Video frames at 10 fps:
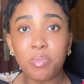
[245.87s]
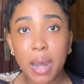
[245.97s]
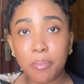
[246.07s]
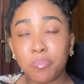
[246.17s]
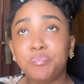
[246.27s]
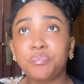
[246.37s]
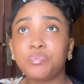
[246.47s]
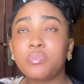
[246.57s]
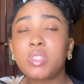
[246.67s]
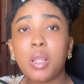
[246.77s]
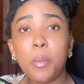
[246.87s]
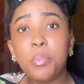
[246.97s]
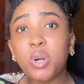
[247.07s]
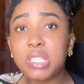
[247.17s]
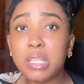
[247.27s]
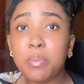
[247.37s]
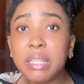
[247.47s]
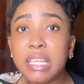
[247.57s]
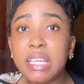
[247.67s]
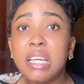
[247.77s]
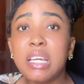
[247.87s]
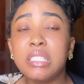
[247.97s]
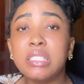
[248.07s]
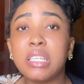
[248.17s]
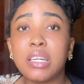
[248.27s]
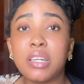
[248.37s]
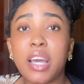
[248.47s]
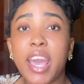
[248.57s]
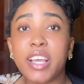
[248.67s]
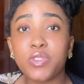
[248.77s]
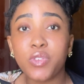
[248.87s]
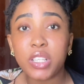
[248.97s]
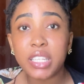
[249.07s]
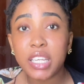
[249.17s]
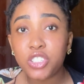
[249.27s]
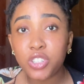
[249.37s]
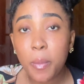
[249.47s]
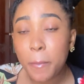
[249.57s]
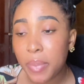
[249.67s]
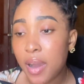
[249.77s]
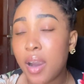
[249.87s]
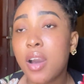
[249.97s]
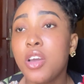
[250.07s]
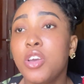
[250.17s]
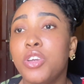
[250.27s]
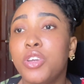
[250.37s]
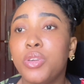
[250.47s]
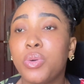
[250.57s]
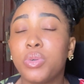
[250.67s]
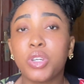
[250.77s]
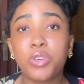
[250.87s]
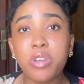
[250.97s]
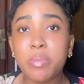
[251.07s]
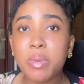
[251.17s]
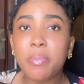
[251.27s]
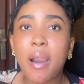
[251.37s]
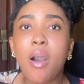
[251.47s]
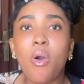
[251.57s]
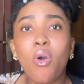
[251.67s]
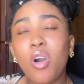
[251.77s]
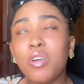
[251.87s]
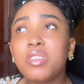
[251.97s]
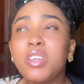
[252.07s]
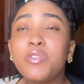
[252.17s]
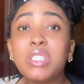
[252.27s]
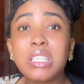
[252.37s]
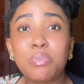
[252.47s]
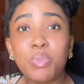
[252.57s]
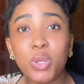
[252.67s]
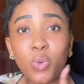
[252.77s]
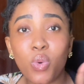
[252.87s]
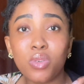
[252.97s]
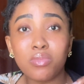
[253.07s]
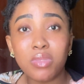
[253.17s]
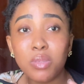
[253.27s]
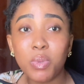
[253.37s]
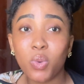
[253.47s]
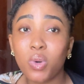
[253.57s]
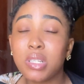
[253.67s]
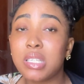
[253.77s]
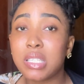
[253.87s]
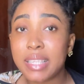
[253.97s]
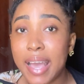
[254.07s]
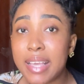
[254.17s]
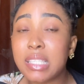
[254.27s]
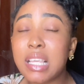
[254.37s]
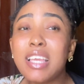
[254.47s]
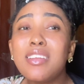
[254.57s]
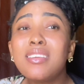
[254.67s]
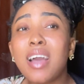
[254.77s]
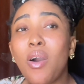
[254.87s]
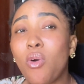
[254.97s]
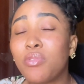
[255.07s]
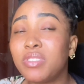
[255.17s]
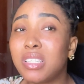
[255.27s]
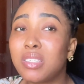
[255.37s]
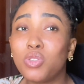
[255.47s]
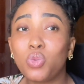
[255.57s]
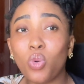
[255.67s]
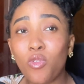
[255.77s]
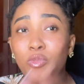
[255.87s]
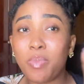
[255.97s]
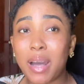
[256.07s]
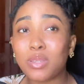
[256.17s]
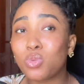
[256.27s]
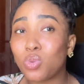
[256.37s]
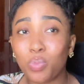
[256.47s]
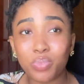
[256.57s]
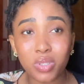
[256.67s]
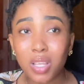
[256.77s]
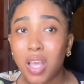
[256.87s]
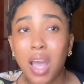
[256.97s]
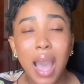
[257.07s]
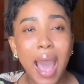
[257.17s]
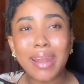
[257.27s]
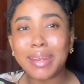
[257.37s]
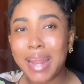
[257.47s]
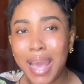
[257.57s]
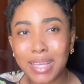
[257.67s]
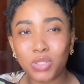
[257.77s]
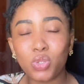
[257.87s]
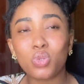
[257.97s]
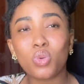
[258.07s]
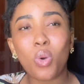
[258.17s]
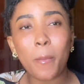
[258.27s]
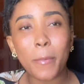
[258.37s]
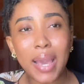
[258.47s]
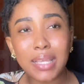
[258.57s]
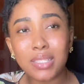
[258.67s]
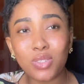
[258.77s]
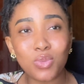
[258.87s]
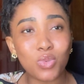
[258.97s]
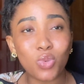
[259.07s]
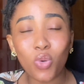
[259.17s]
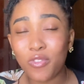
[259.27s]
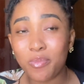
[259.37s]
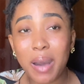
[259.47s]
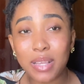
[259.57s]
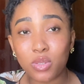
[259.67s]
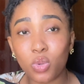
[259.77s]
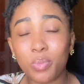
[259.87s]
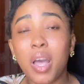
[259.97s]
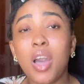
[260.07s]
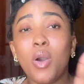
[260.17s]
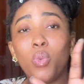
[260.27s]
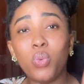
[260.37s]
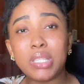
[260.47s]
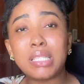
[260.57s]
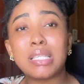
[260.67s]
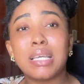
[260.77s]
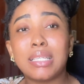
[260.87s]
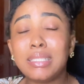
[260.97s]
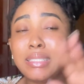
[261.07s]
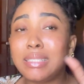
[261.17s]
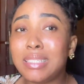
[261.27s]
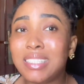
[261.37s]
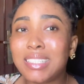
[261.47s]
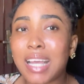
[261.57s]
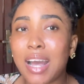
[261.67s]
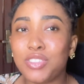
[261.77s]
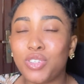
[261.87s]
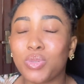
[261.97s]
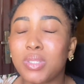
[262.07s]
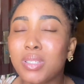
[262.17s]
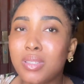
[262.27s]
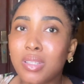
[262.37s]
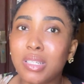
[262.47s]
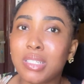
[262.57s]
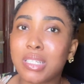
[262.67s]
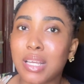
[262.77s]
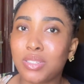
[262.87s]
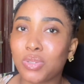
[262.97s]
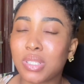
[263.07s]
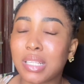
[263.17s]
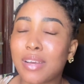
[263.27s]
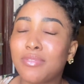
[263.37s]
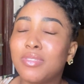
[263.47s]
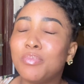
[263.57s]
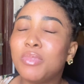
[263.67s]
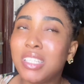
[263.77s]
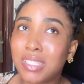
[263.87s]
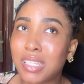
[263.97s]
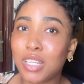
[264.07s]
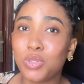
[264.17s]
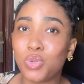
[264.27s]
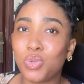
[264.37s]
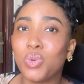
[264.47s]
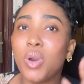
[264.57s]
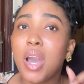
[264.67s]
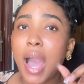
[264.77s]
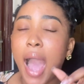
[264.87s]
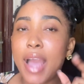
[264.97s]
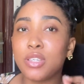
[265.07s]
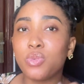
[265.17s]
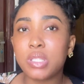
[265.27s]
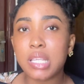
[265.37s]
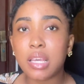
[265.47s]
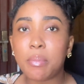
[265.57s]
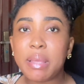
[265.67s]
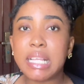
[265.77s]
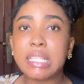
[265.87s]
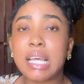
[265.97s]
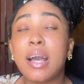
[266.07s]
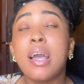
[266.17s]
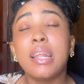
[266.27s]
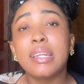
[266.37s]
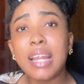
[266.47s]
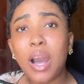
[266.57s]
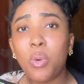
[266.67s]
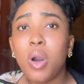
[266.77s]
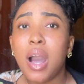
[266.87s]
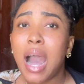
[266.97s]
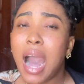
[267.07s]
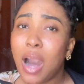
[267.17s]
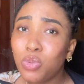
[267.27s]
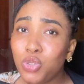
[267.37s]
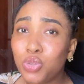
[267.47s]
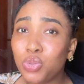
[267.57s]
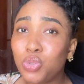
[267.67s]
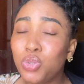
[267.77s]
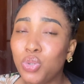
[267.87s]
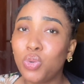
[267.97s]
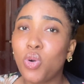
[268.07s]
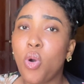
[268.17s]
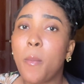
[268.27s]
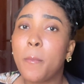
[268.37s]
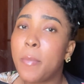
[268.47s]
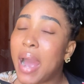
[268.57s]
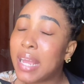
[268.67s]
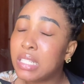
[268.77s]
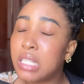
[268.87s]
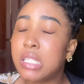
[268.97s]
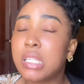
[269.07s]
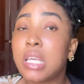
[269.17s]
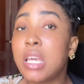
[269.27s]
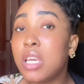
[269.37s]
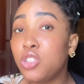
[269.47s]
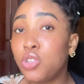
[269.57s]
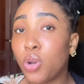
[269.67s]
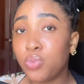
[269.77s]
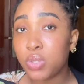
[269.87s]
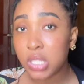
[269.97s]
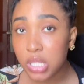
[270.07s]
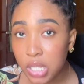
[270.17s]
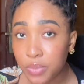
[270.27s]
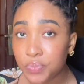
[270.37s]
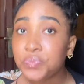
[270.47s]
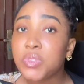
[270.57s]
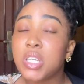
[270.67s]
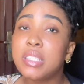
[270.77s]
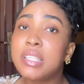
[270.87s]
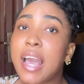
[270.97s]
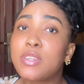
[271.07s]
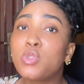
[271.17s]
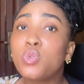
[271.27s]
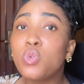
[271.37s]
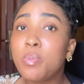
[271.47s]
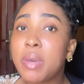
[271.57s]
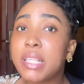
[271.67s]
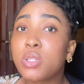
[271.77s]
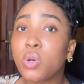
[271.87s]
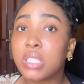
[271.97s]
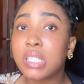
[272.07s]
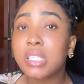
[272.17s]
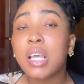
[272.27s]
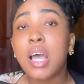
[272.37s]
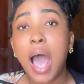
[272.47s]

bar, possibly the exfoliation bar, the creamy bar, or even this pink one. This pink one is nice. Either of these Dove bar soaps are nice. Just combine this Dove bar soap with these shower gels, these three shower gels that I've listed to you, and you will thank me later. Now, how should you combine it in your routine? There are two methods